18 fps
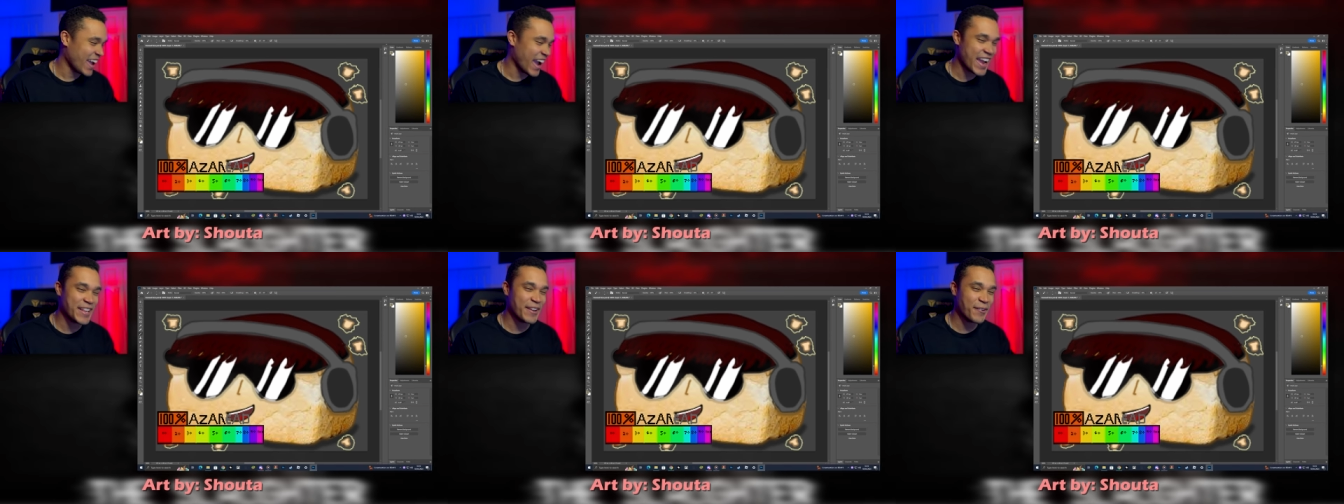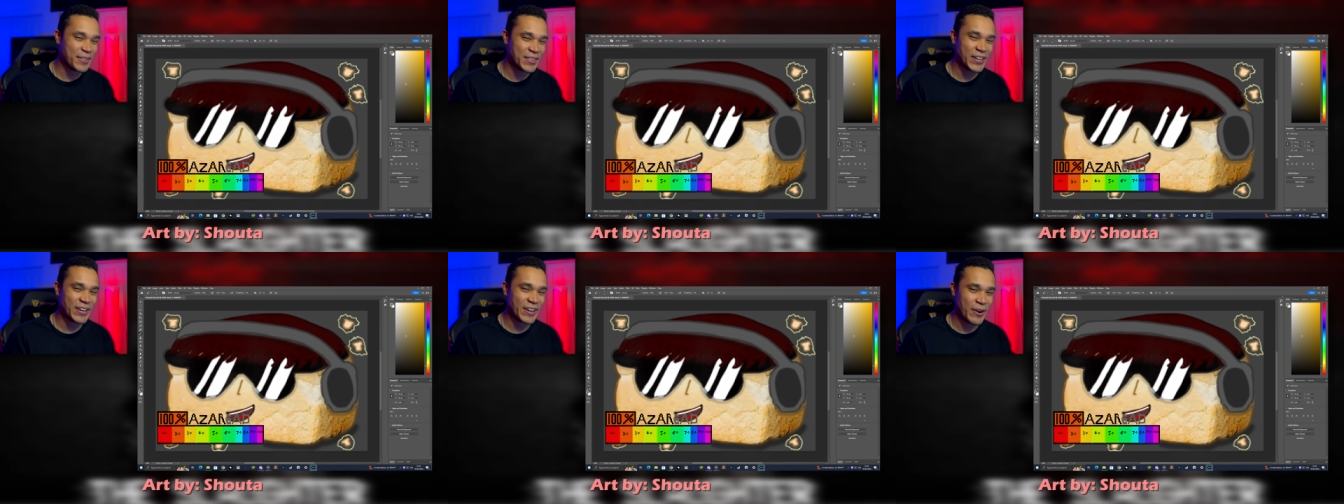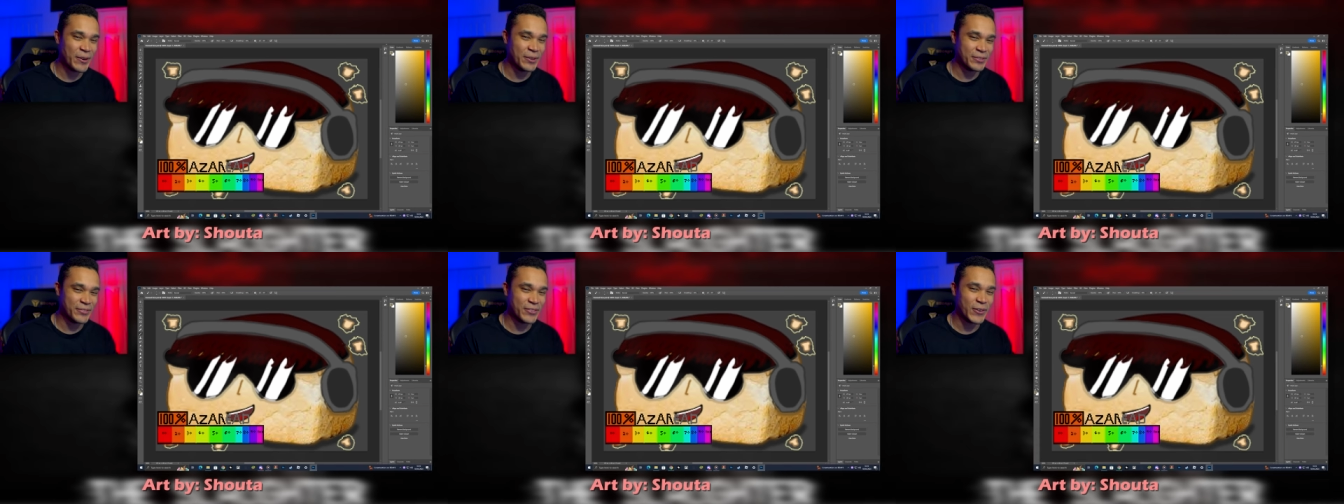I know what they're
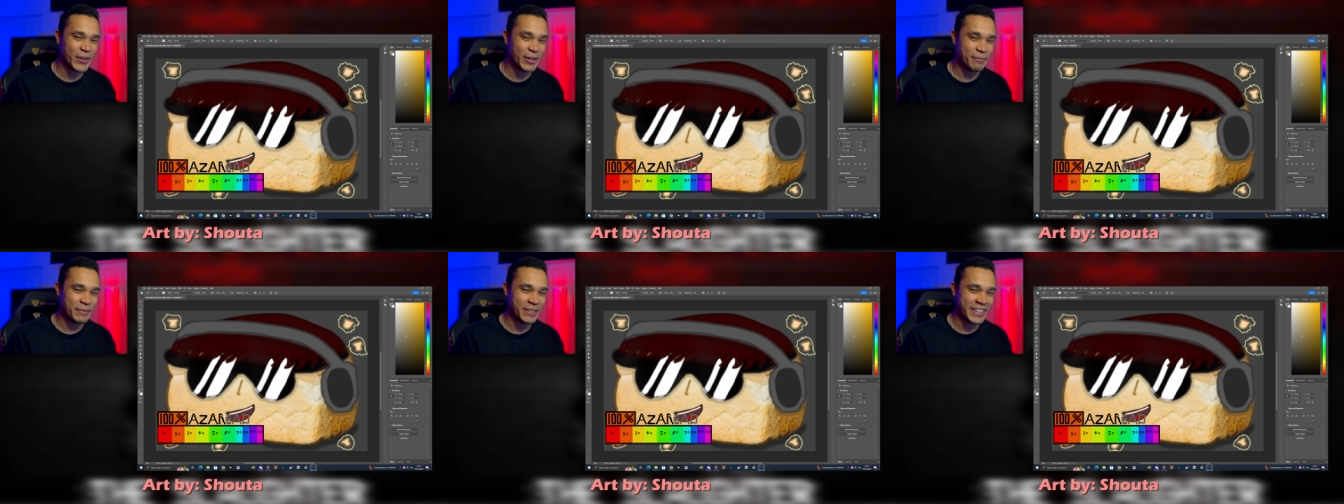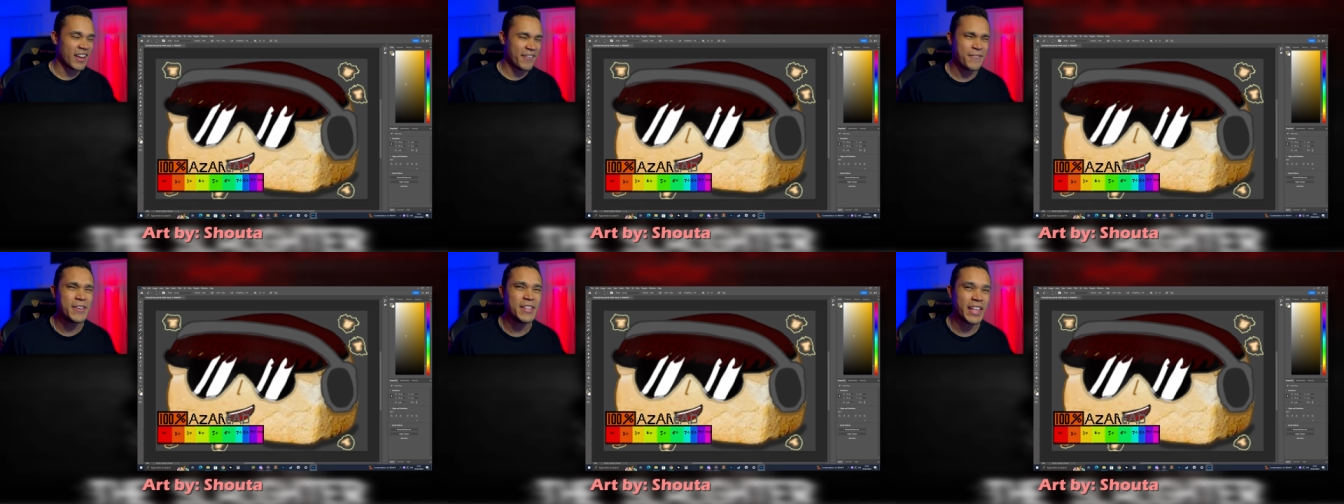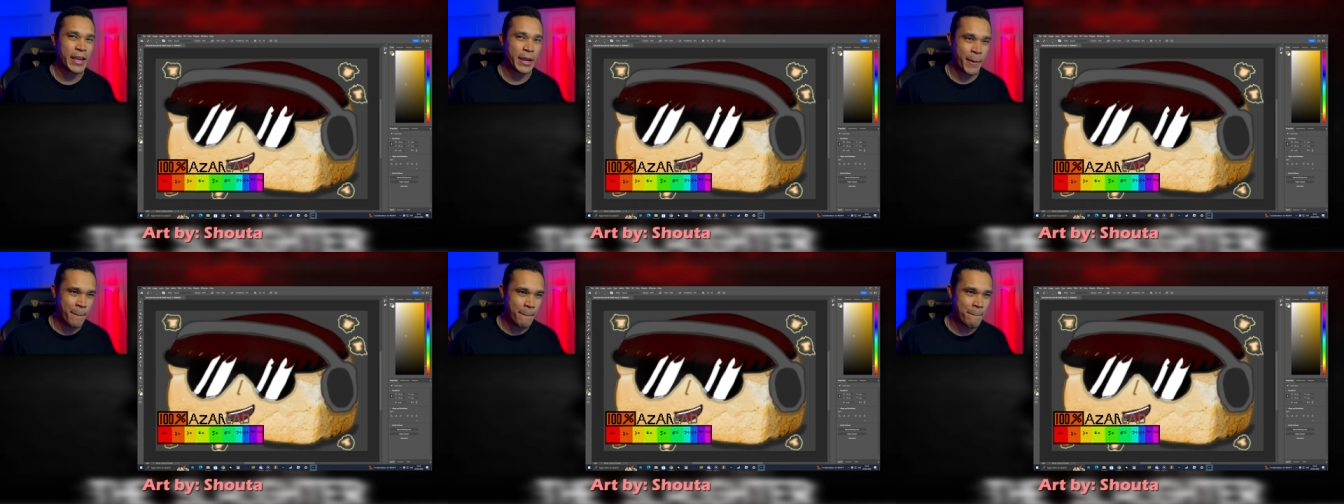going for, but I feel
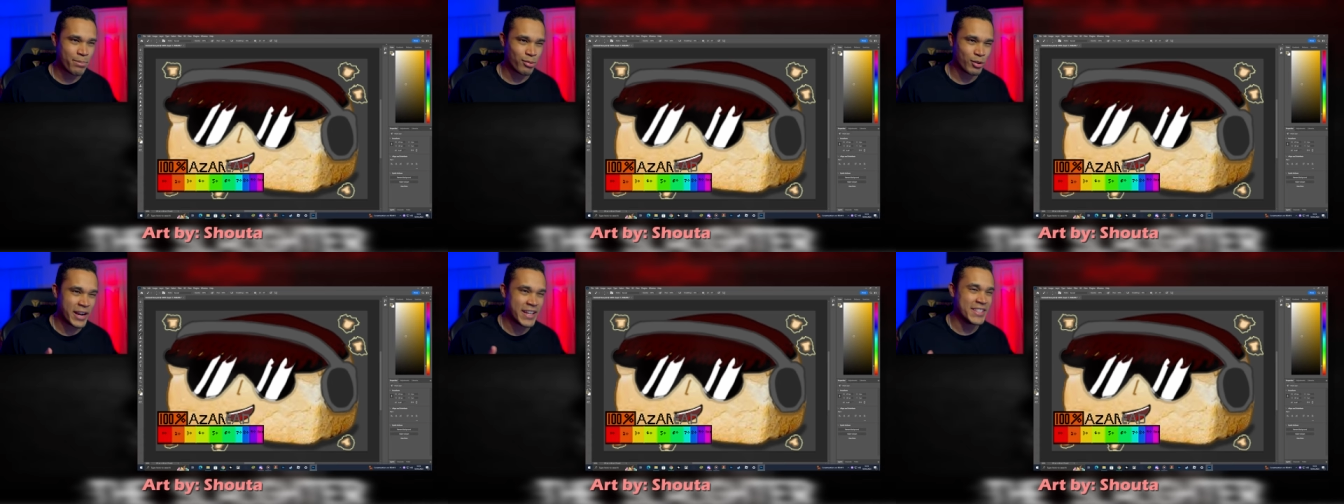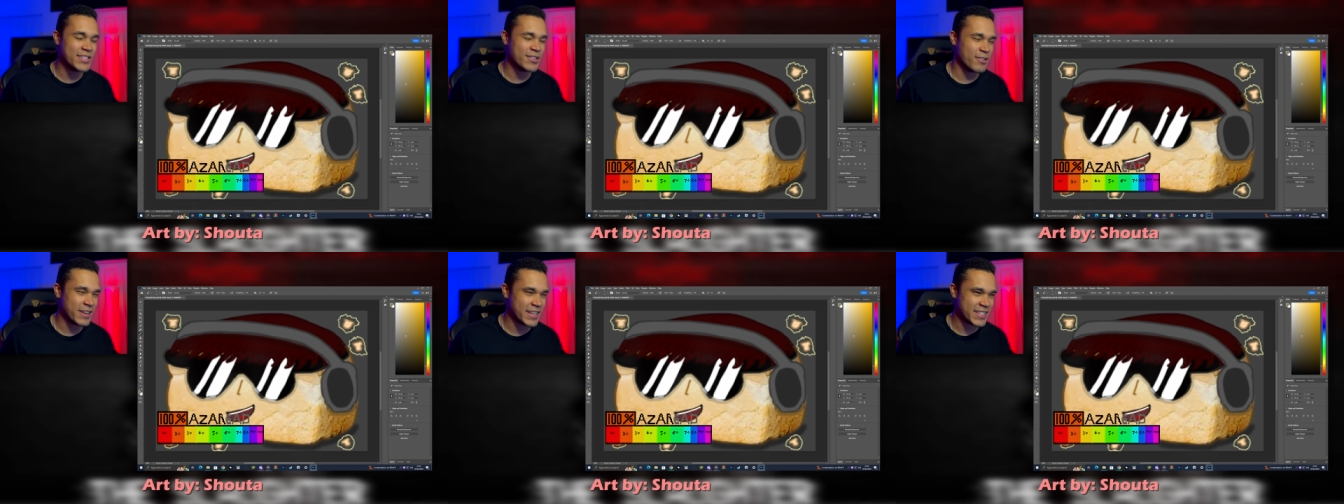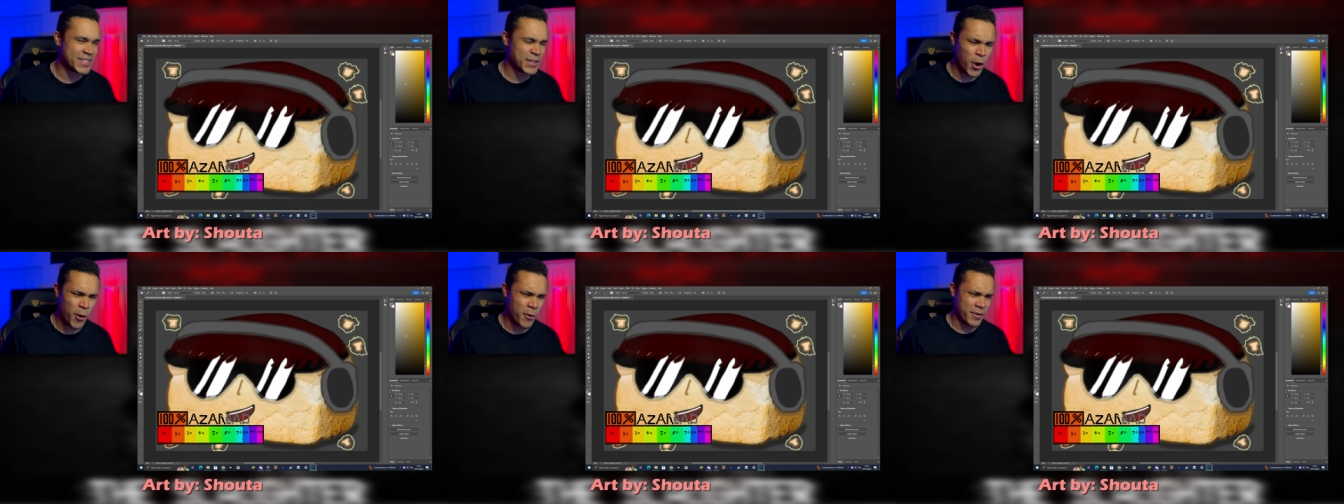like
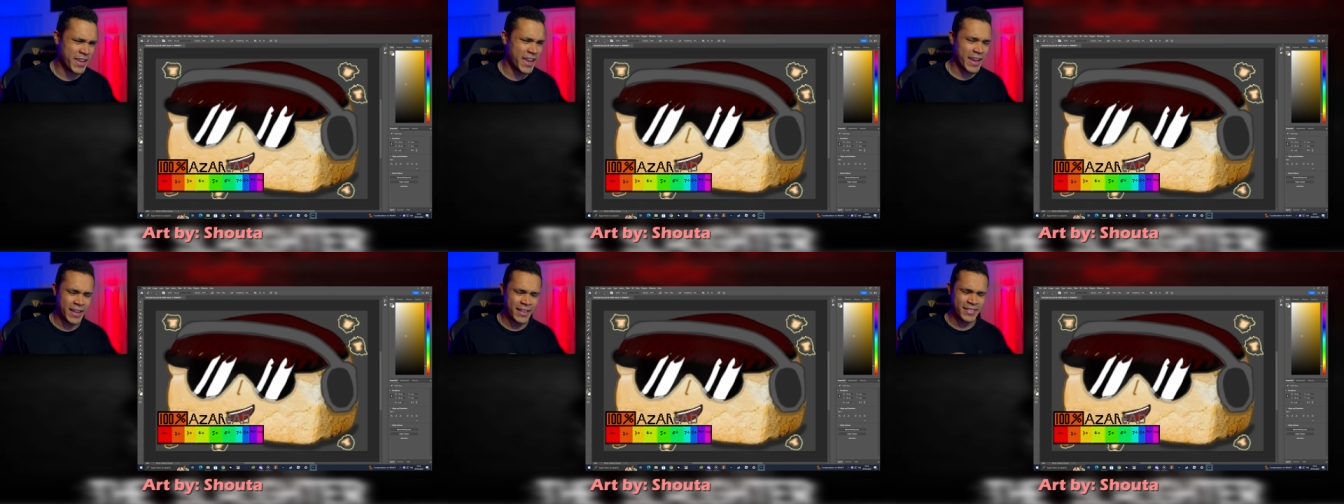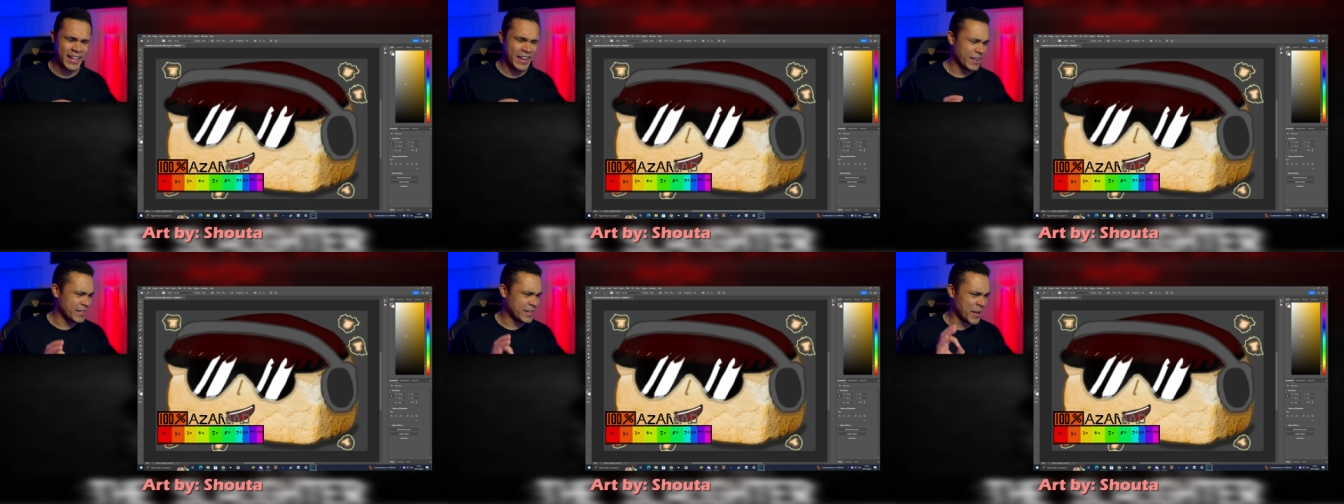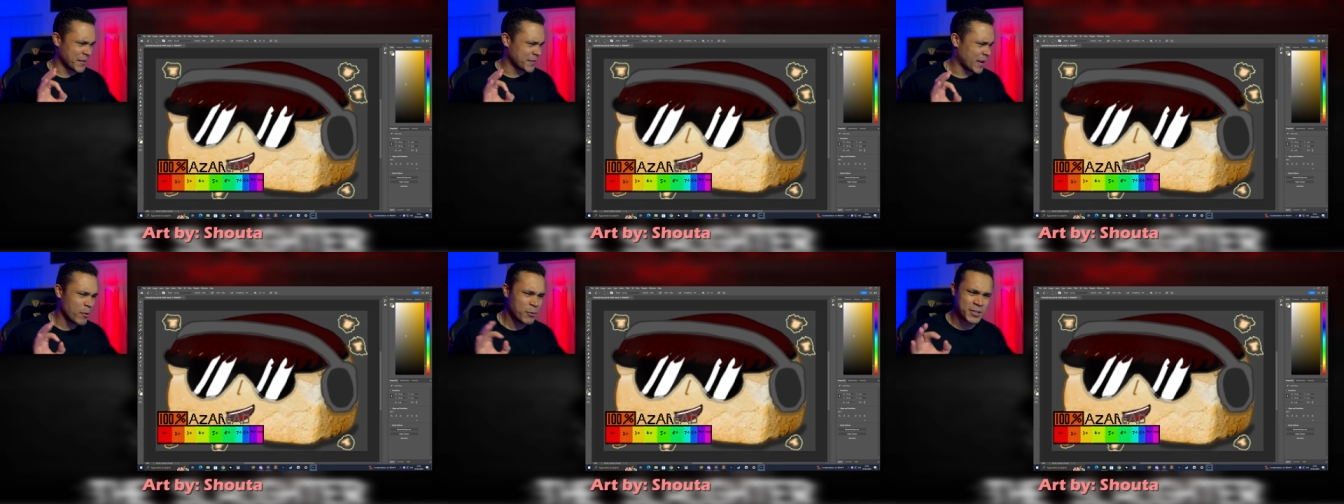Breadzerus. Oh yeah, that,
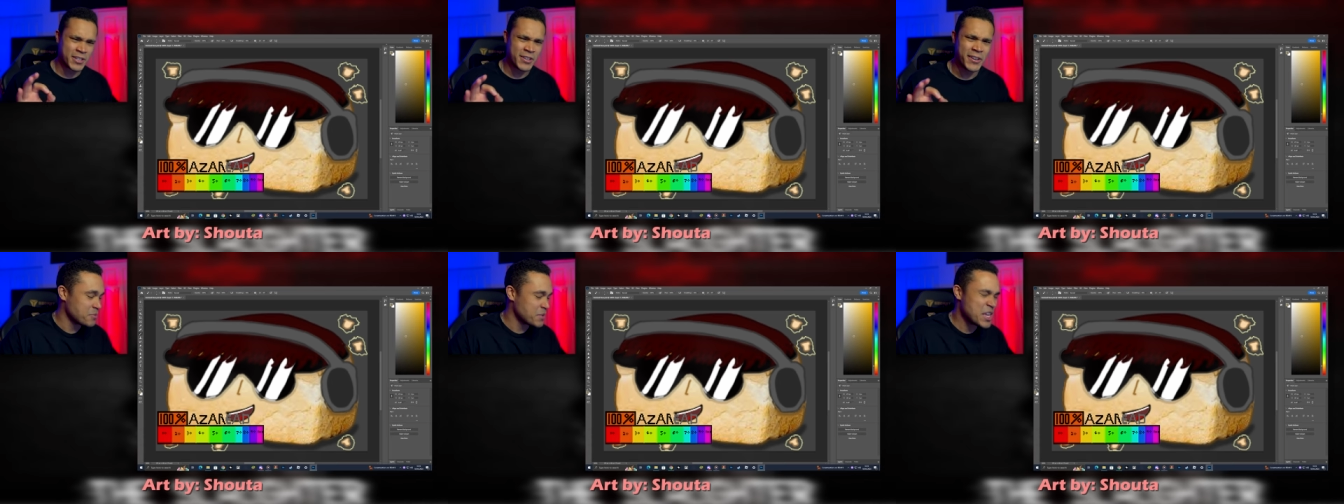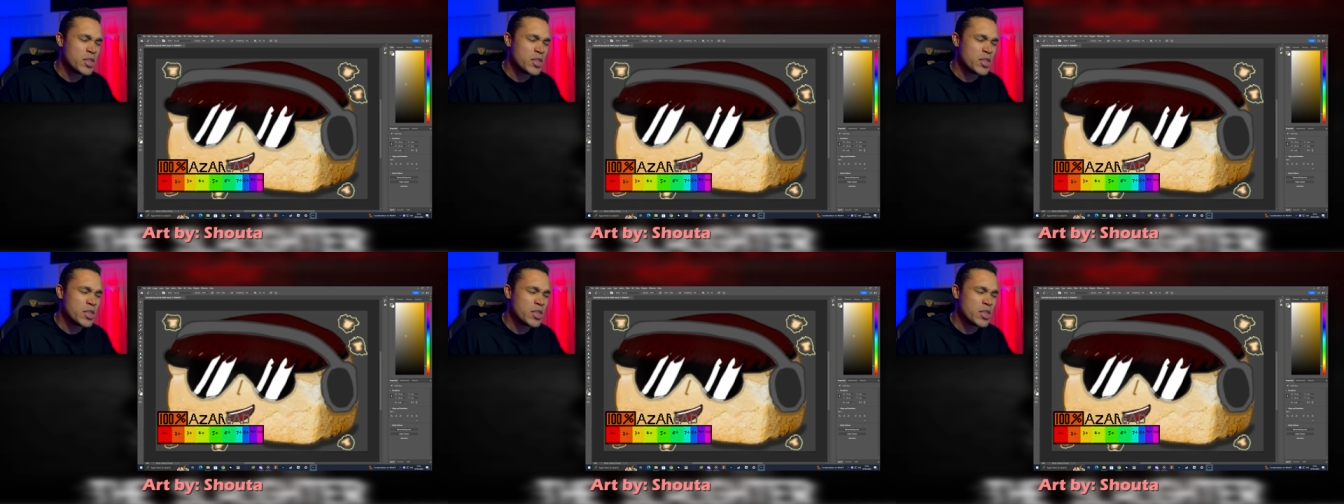that, that one's good.